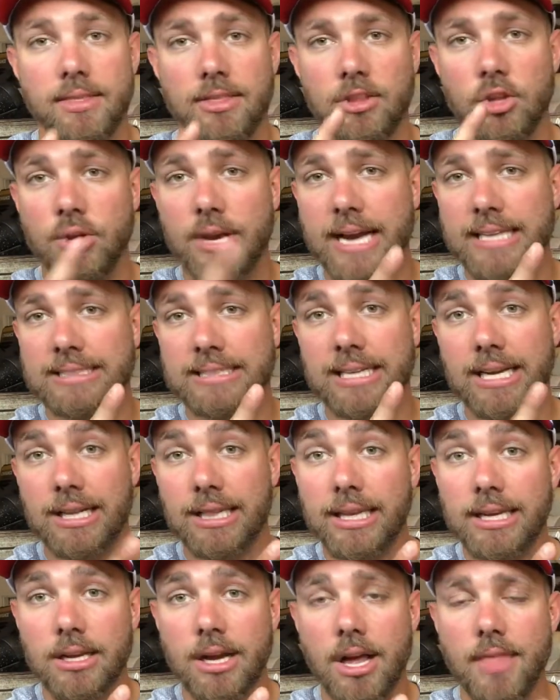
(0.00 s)
You guys can
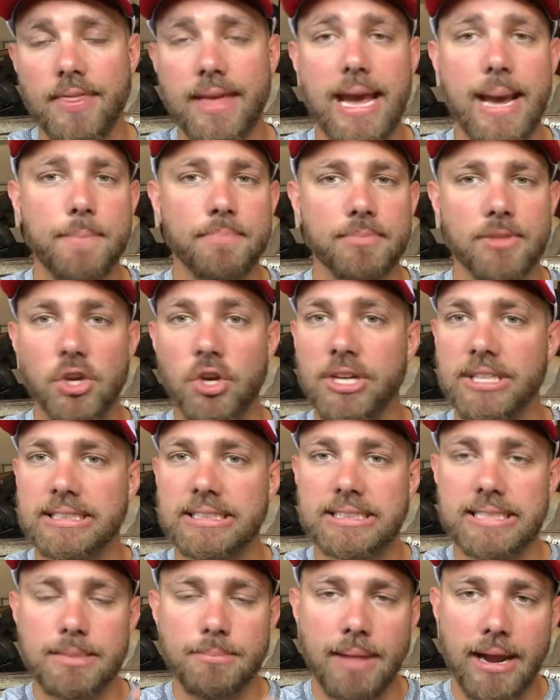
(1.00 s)
click on that. You can
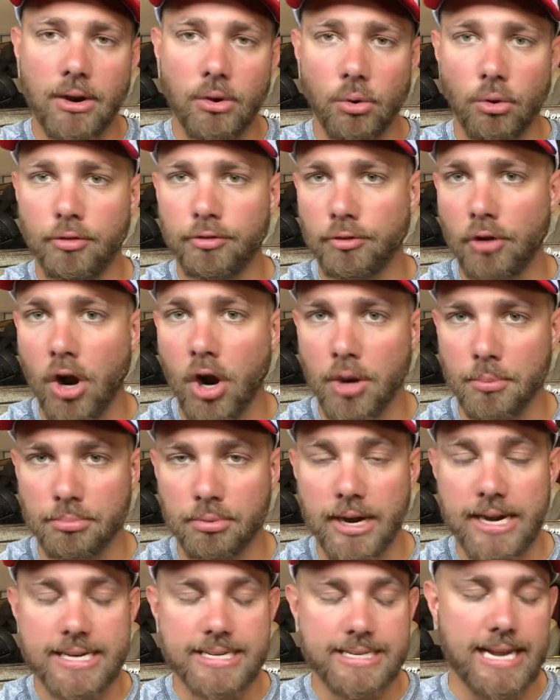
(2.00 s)
see my whole frog
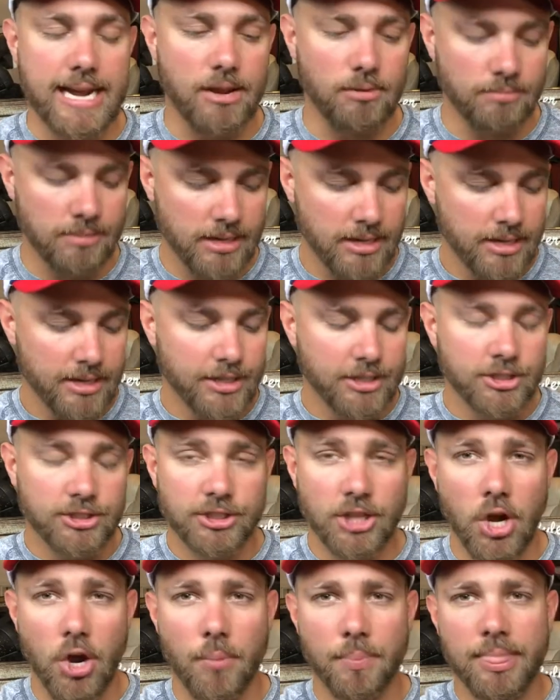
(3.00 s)
breakdown.
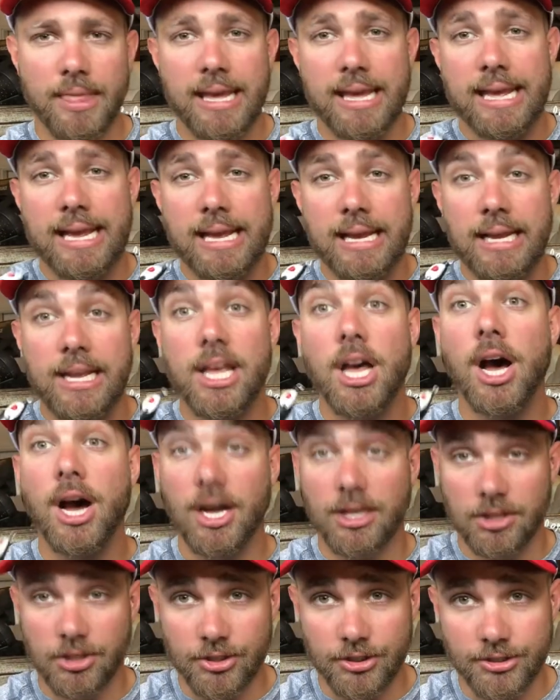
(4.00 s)
So
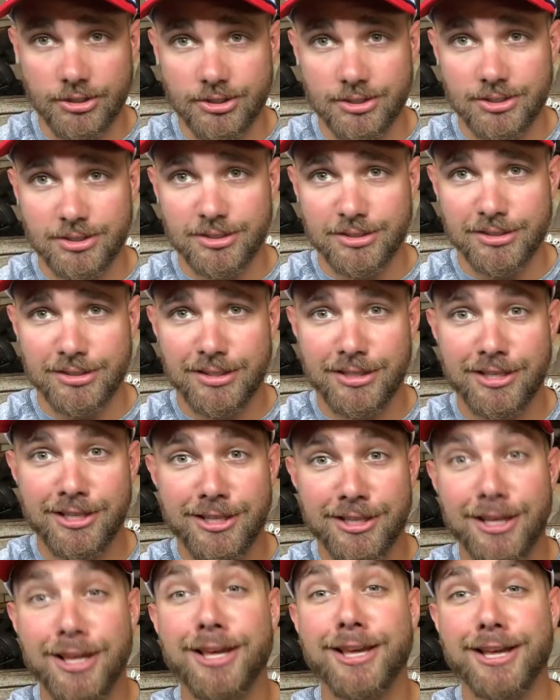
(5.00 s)
colors,
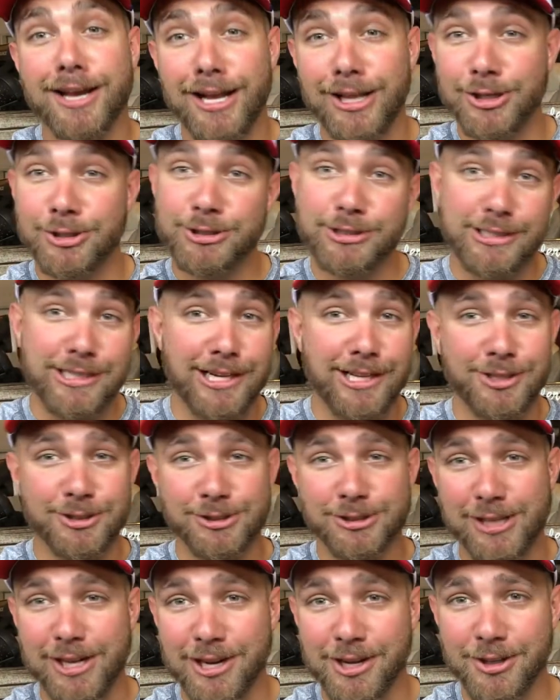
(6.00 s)
colors,
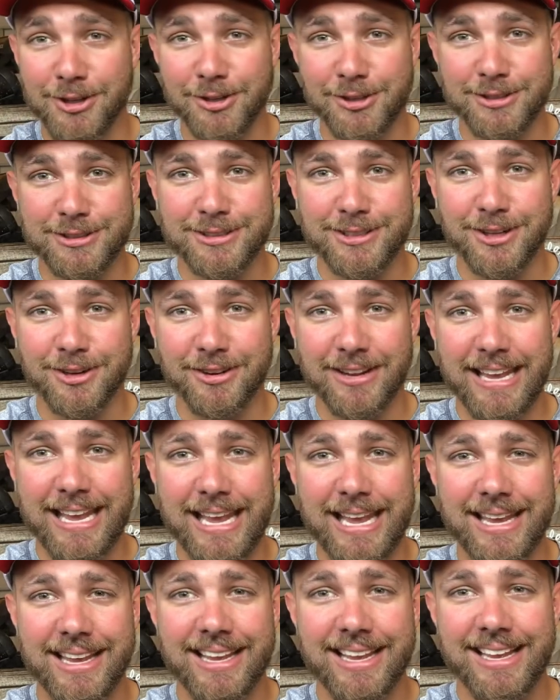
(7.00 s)
colors, colors,
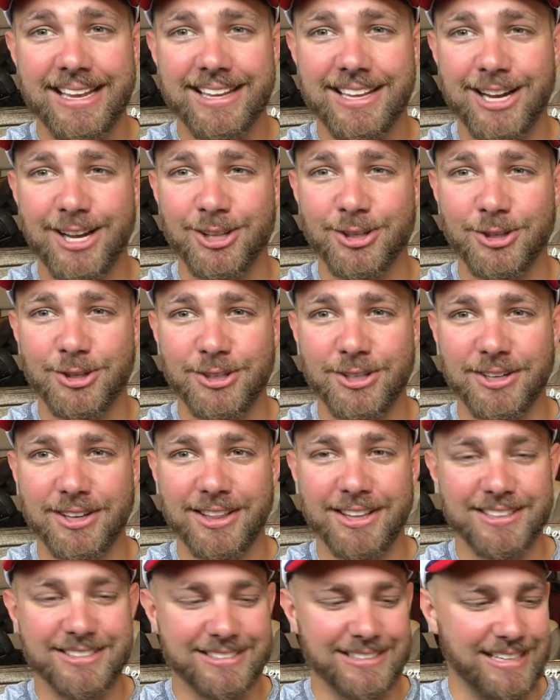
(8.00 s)
okay?
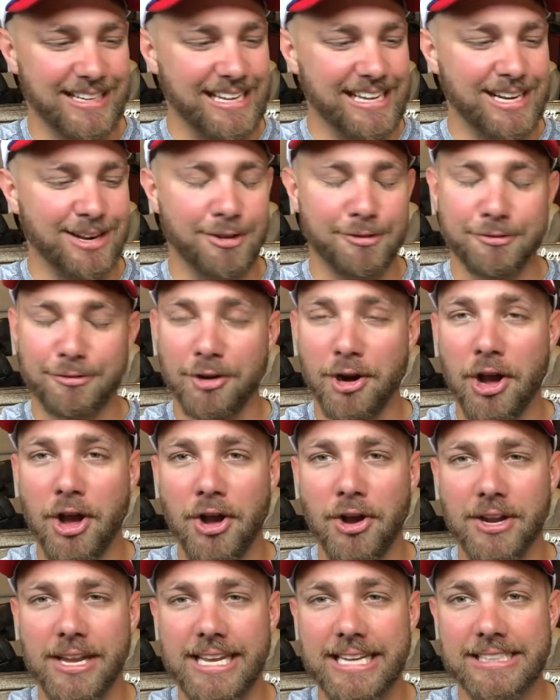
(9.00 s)
Color in a
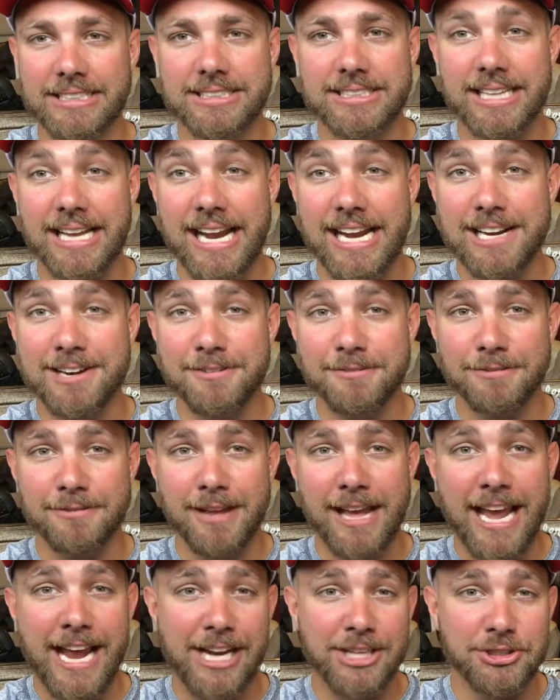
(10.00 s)
frog is kind of
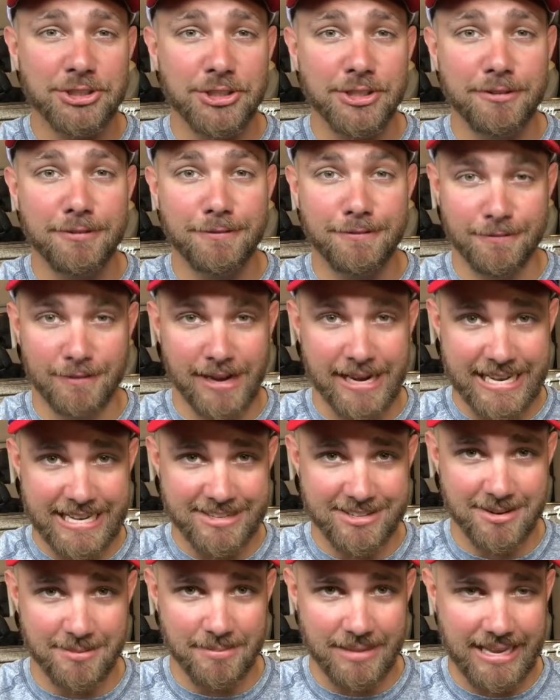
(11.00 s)
actually funny
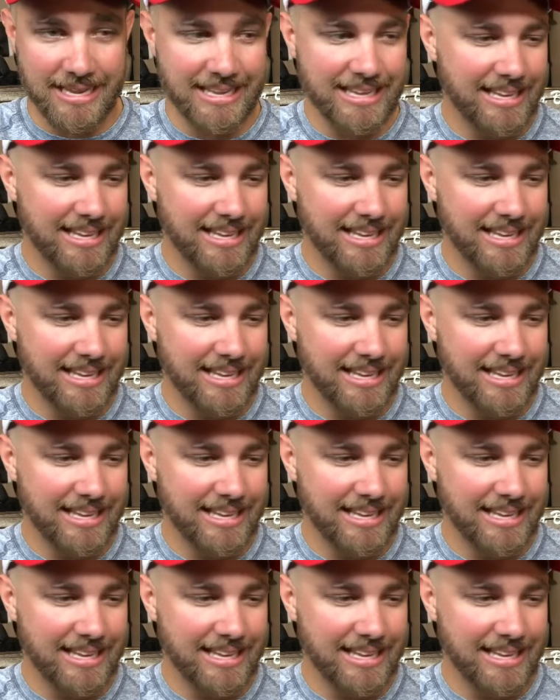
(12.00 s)
to me.